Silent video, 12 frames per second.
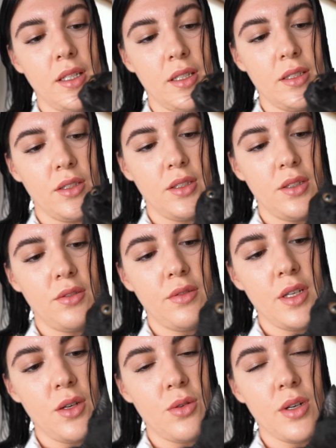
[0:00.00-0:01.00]
and
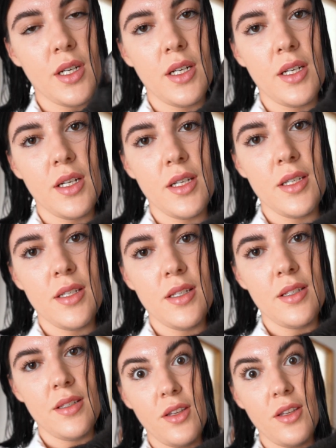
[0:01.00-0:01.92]
reorganized